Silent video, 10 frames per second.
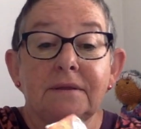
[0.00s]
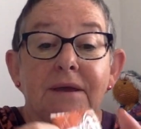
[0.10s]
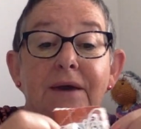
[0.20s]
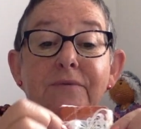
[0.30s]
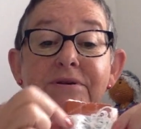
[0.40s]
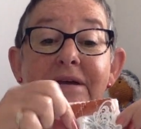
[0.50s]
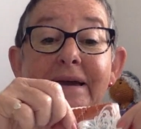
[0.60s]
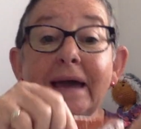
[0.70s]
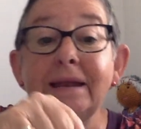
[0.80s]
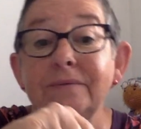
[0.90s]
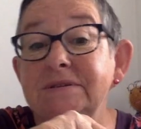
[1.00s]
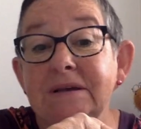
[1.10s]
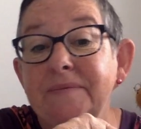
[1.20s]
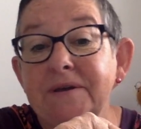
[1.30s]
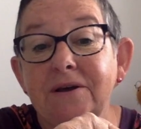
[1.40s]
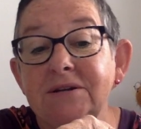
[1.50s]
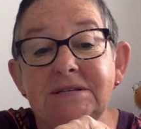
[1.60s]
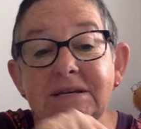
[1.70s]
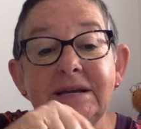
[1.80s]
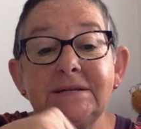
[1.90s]
It was something I'd
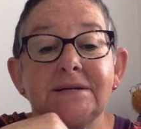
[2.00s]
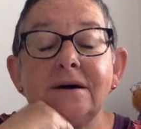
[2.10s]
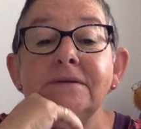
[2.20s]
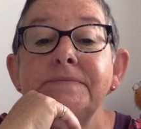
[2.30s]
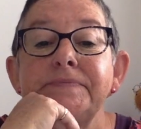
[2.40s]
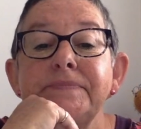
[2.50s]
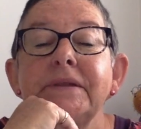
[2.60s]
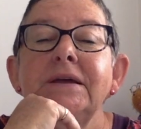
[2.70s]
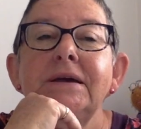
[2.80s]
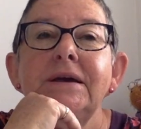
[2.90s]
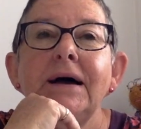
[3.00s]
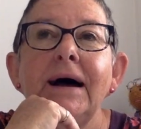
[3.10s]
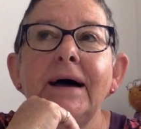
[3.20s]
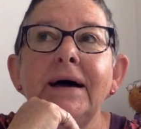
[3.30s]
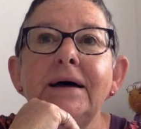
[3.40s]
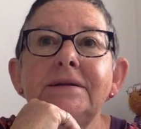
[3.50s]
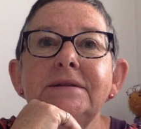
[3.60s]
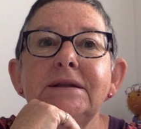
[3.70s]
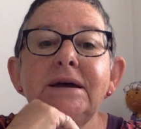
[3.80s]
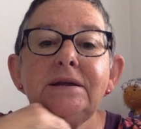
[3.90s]
seen done. And
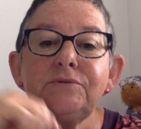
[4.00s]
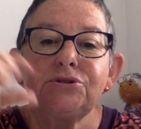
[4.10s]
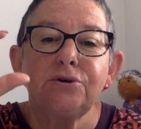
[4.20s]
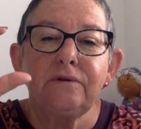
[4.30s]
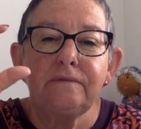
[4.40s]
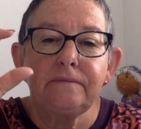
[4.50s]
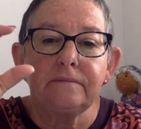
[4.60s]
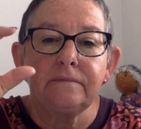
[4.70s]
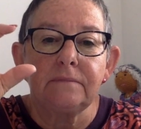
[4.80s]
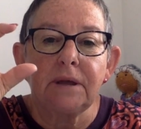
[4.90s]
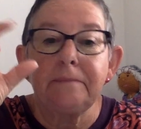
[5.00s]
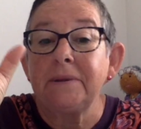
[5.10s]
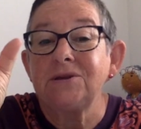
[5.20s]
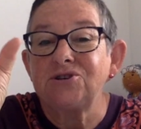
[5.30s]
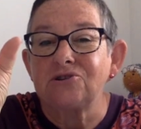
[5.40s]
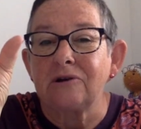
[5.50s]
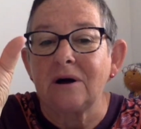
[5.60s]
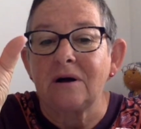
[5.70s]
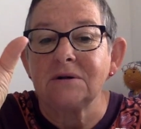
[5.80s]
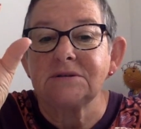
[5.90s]
the lady was doing like miniature
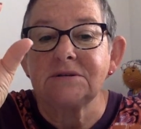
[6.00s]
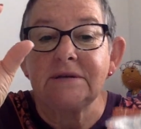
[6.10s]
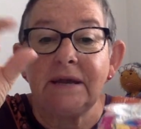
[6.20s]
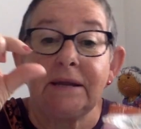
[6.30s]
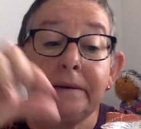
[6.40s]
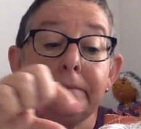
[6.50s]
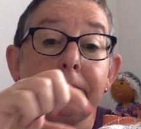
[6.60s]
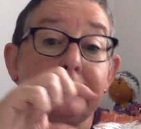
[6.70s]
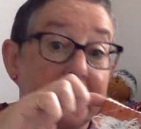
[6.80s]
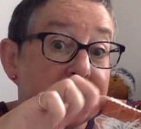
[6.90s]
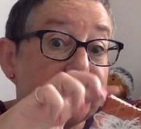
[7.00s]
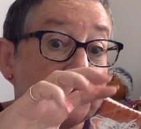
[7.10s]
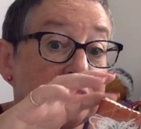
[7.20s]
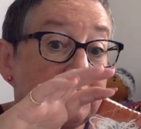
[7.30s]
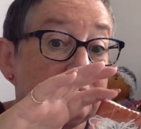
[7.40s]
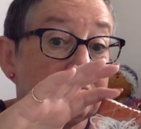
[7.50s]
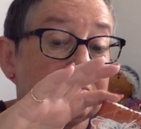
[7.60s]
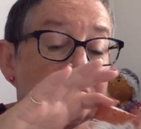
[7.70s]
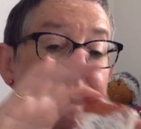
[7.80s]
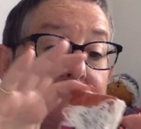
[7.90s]
art in a miniature
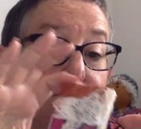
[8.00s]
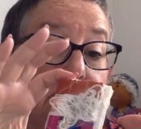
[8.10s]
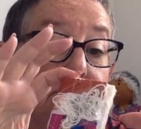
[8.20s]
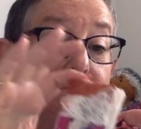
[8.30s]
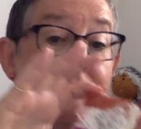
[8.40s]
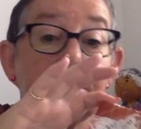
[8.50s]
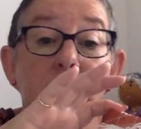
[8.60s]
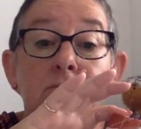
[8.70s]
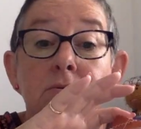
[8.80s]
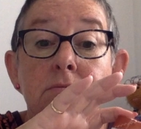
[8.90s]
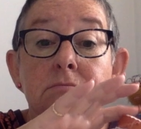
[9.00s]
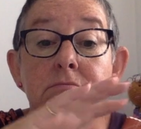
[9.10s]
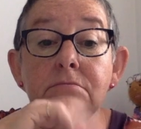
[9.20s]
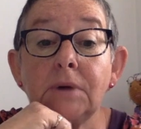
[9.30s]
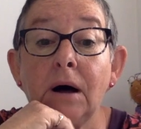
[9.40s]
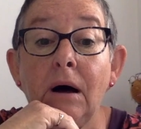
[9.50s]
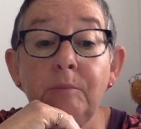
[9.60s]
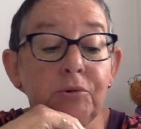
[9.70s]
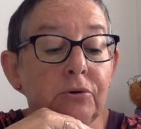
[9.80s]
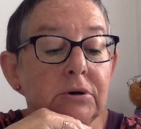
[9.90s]
little art
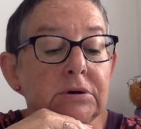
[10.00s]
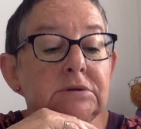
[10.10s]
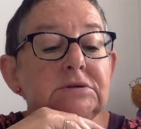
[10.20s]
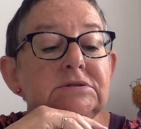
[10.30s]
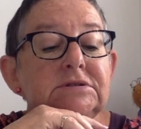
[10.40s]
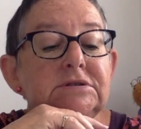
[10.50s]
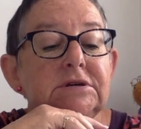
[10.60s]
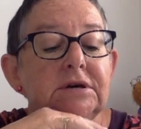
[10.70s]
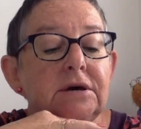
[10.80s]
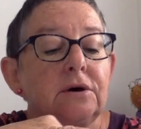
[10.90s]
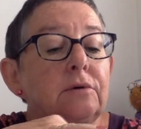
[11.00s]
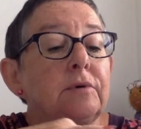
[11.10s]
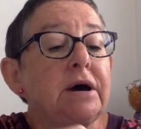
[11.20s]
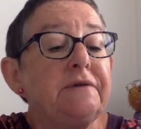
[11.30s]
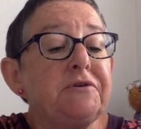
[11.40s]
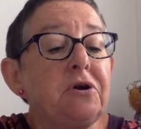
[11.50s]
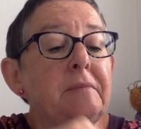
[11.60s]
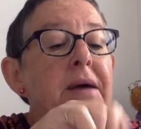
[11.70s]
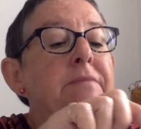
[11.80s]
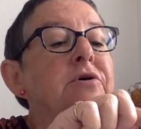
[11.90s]
book. Well, if you
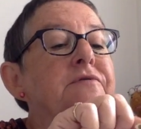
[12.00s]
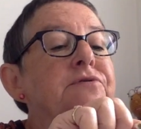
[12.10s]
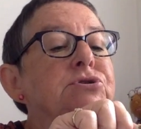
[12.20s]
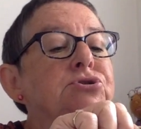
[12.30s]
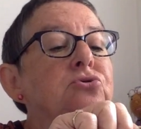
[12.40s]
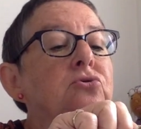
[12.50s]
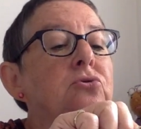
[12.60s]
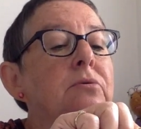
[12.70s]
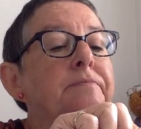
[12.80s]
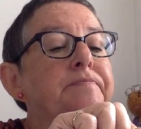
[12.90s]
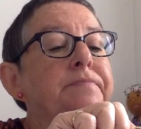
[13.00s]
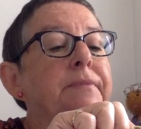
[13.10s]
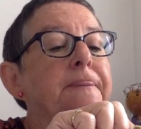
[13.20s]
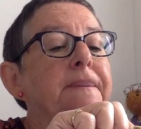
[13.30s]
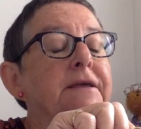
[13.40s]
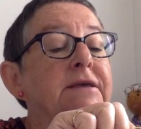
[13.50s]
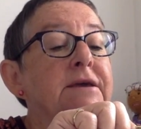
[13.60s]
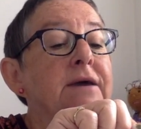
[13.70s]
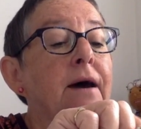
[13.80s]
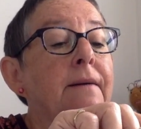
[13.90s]
remember, if you saw
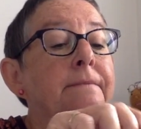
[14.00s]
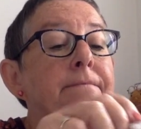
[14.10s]
the, I